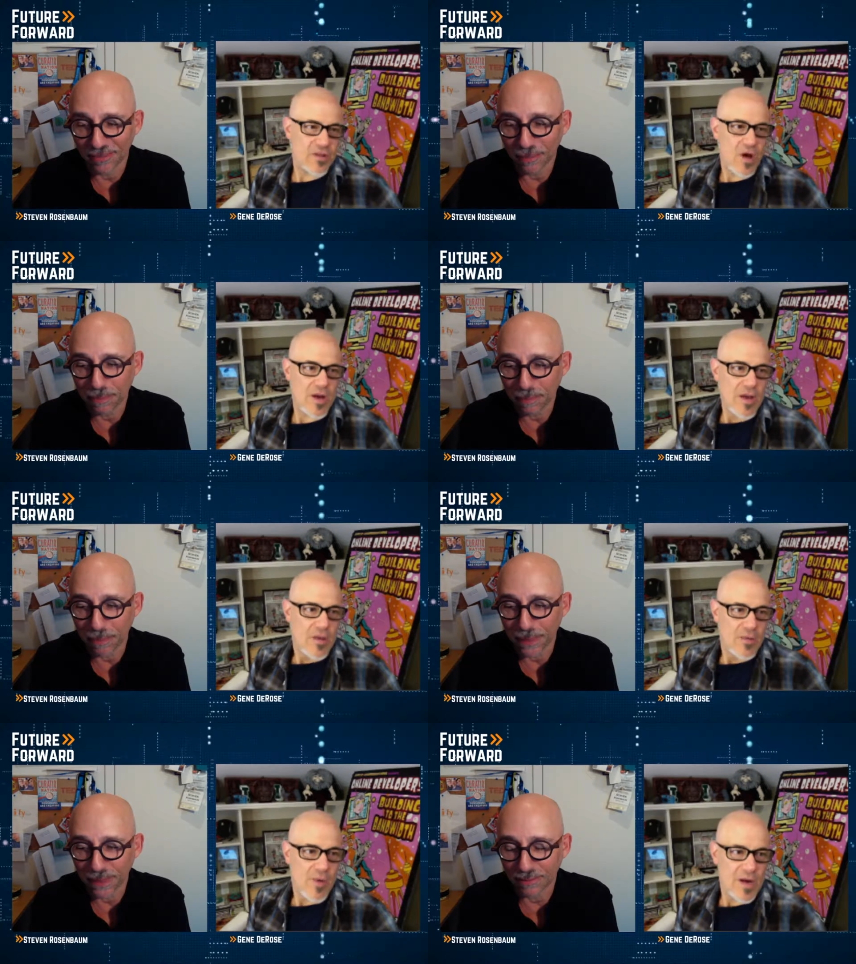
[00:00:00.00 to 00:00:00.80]
Speaker 1: we wanted to
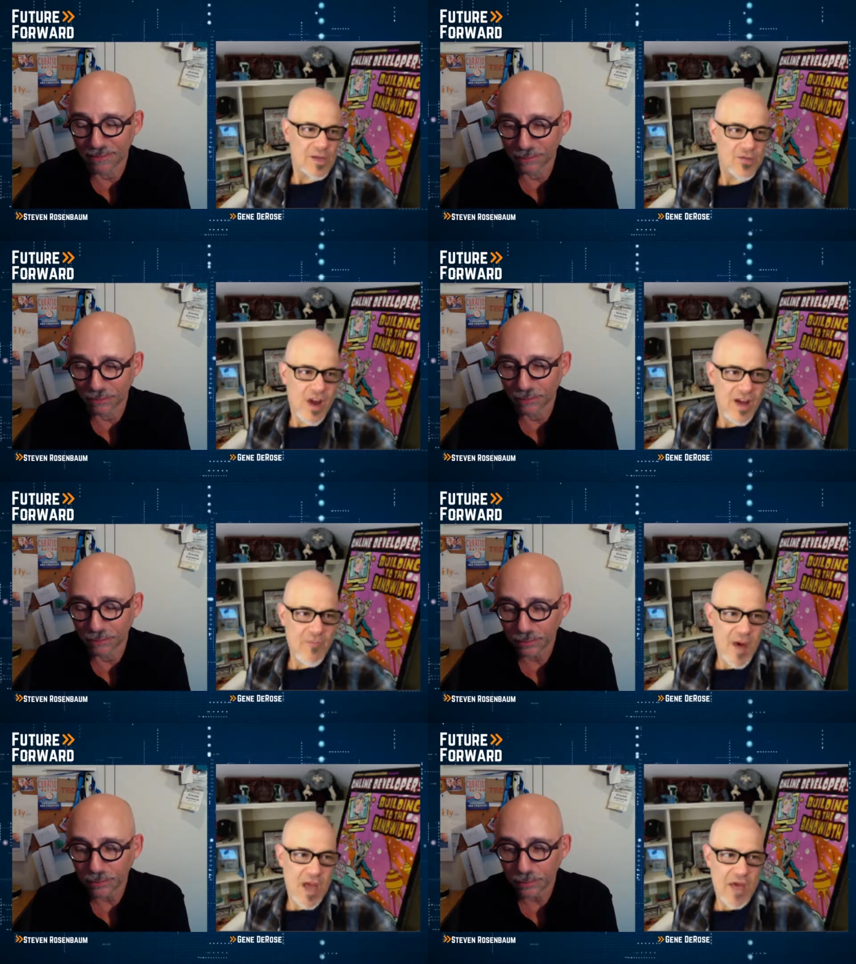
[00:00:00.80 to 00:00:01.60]
drive by on
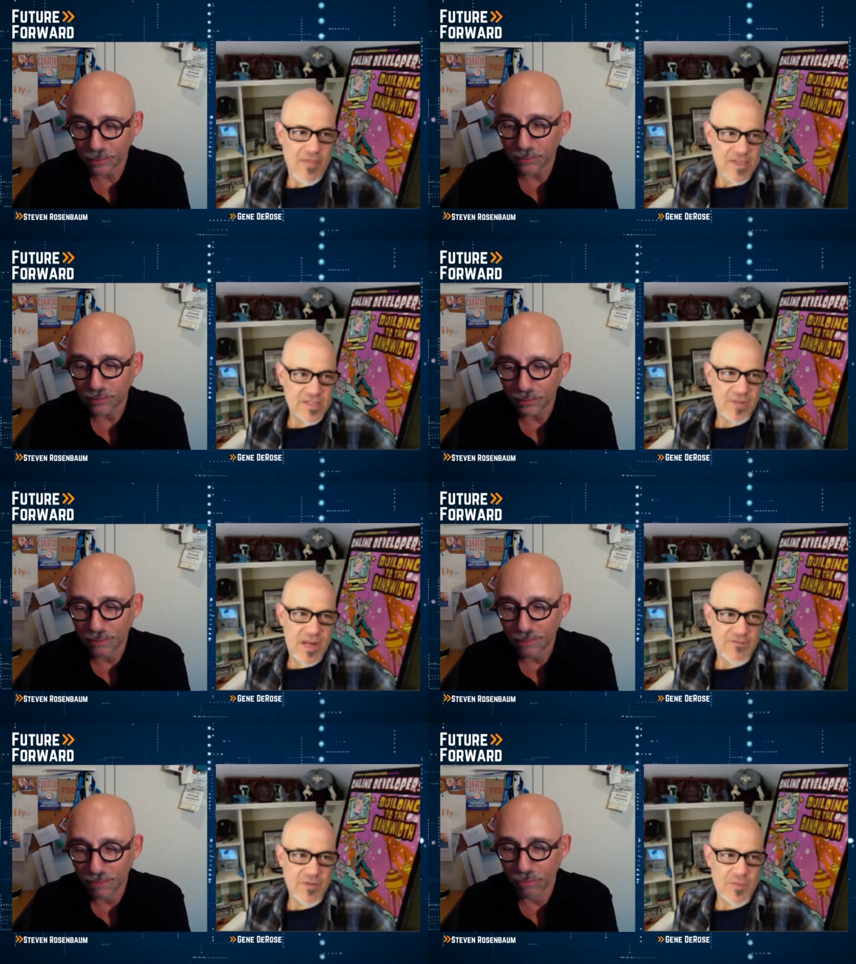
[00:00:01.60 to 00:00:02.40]
this. But after you play
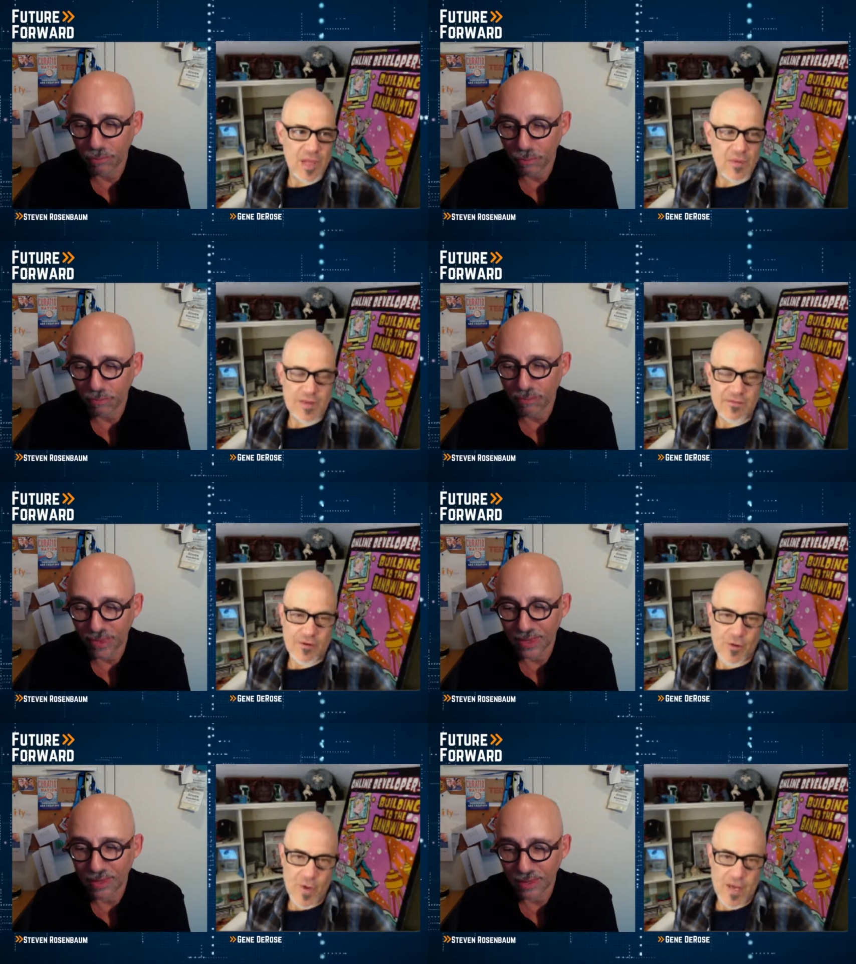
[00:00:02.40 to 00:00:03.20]
with it for a week, I
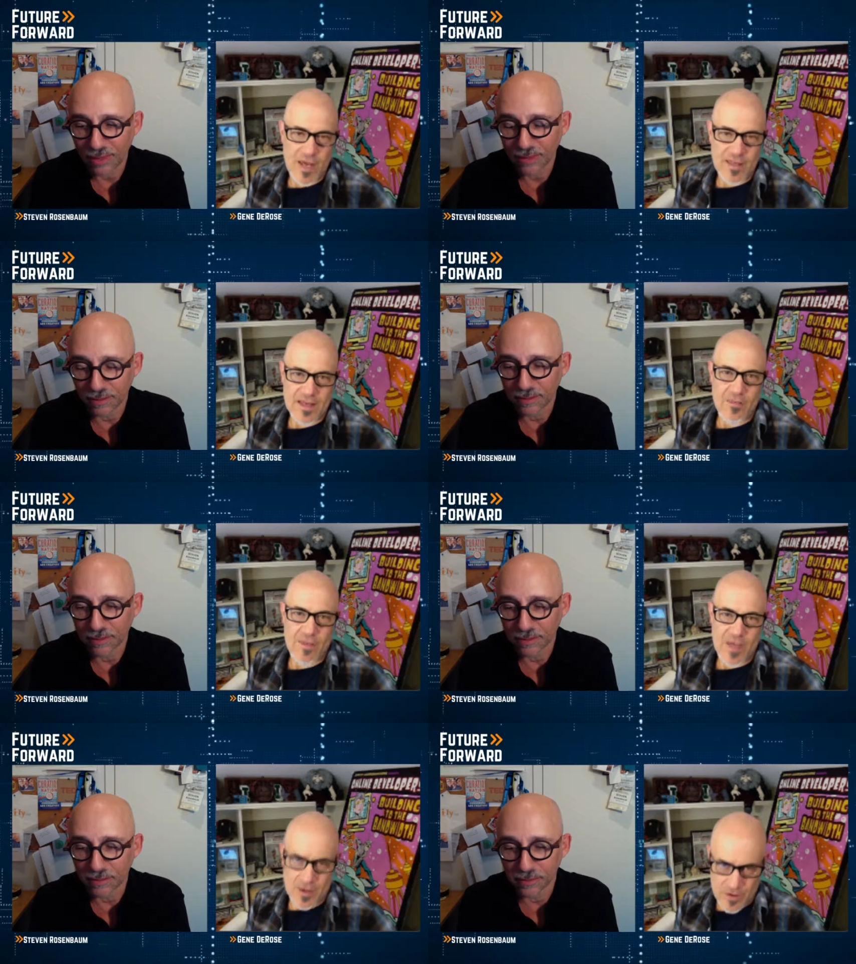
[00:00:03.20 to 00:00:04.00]
think it'll be a
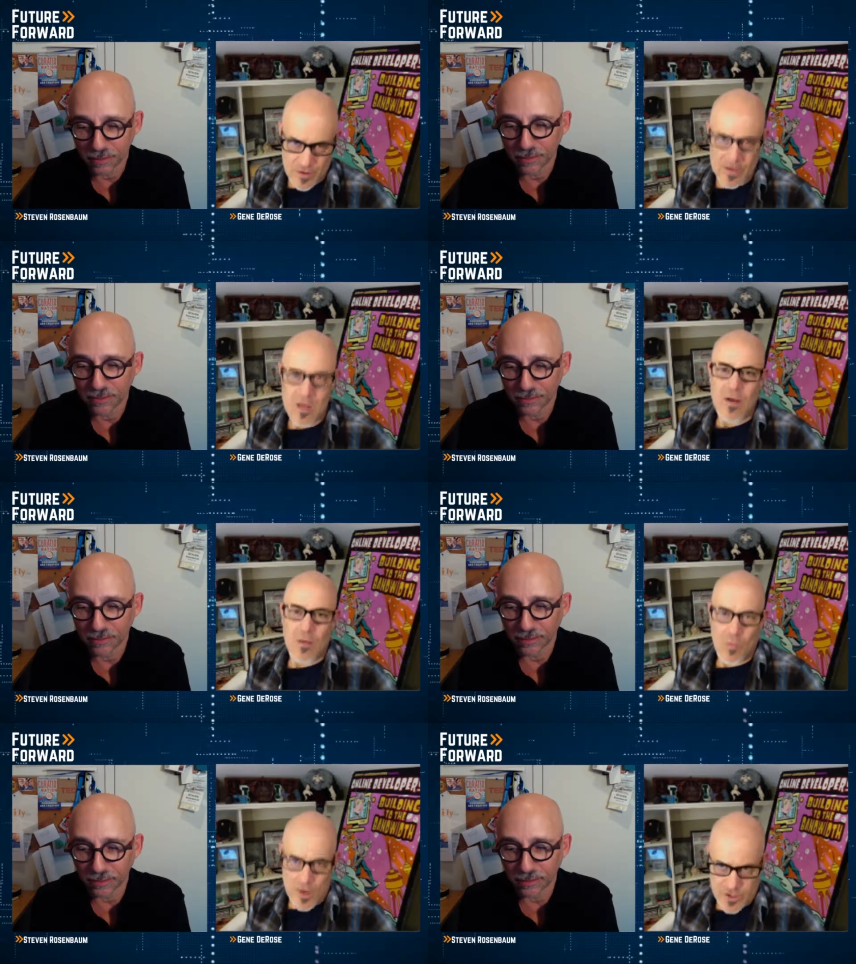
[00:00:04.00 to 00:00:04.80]
good one to
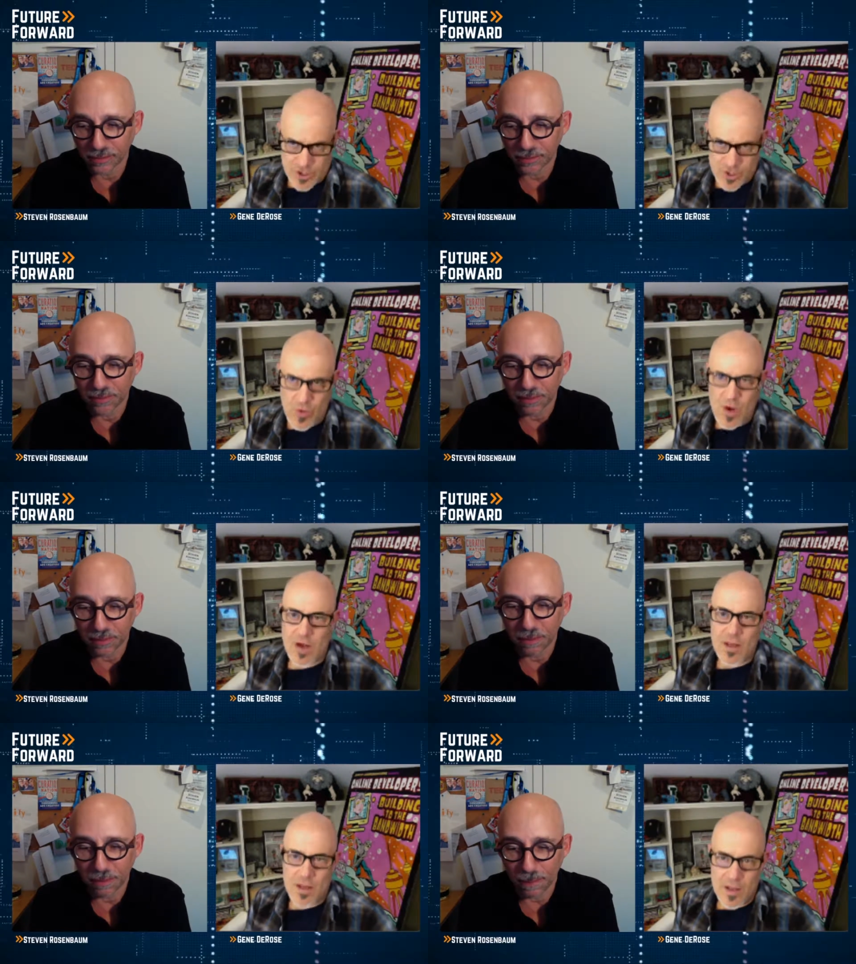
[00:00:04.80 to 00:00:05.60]
chew on
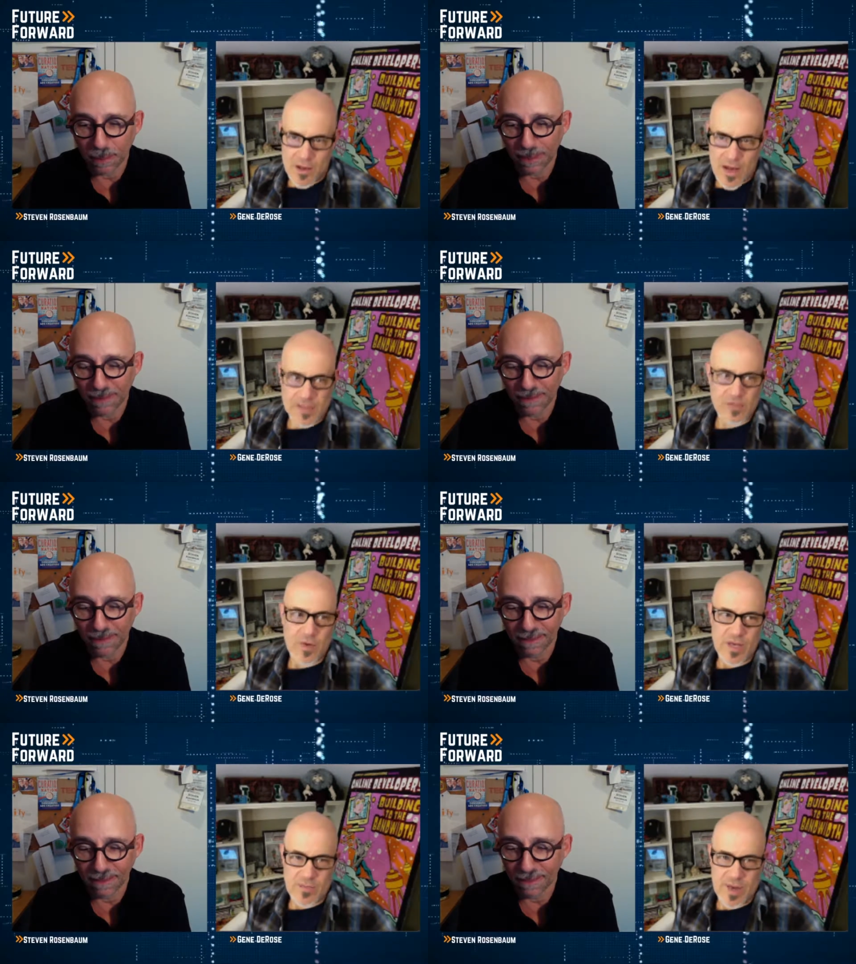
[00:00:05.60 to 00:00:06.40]
next week, but
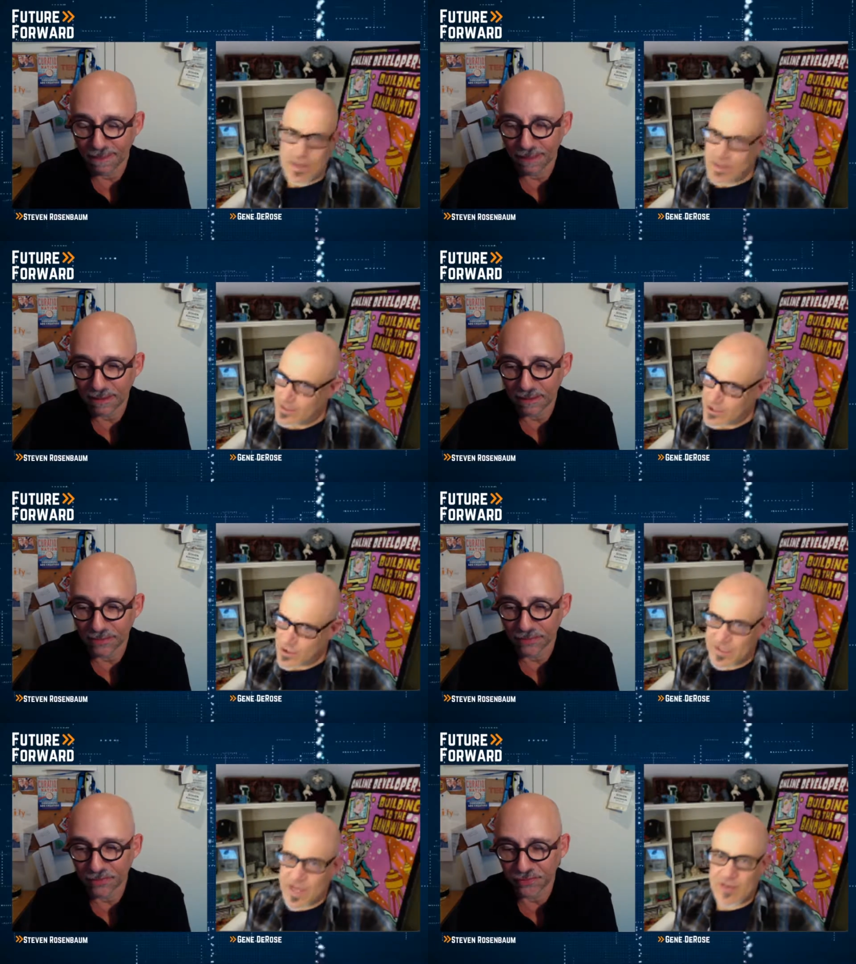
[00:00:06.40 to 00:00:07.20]
it sure sounds
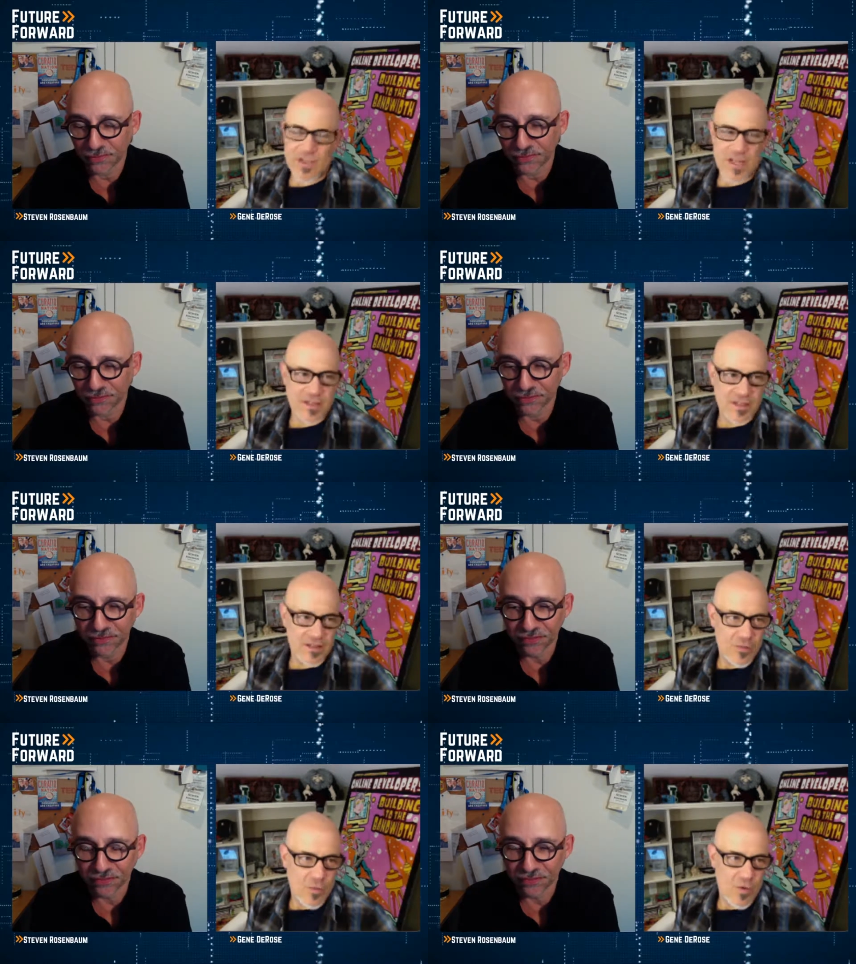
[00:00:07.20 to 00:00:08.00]
like the, the
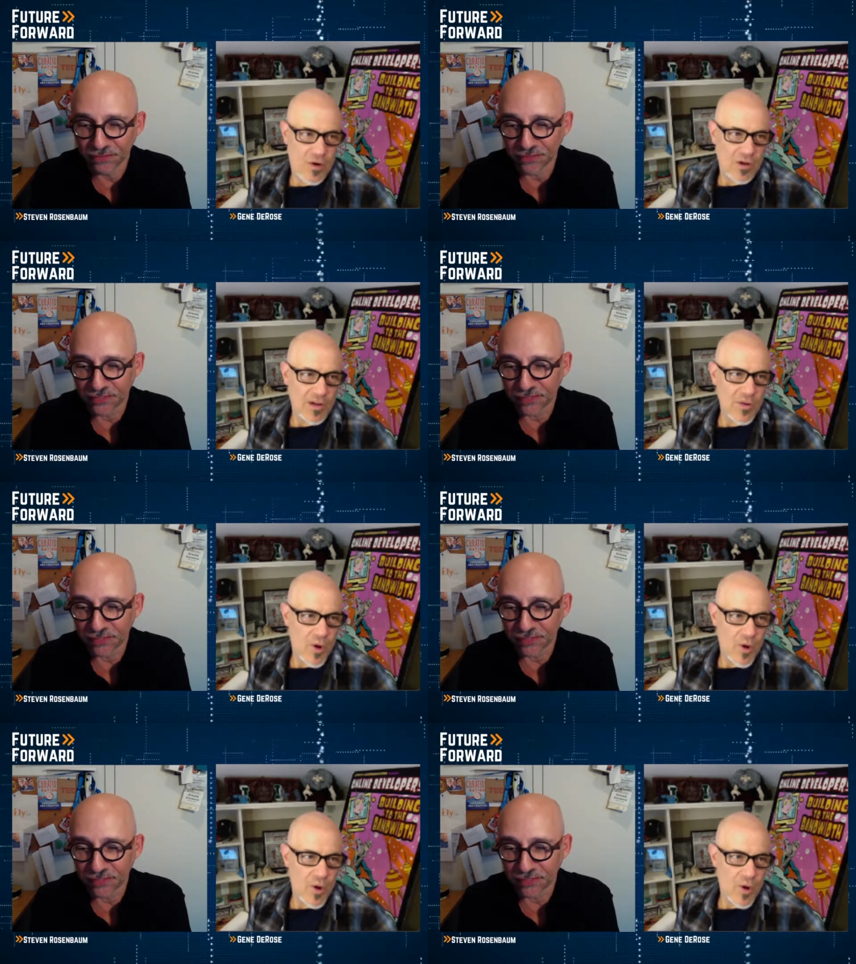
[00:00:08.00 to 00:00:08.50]
early word is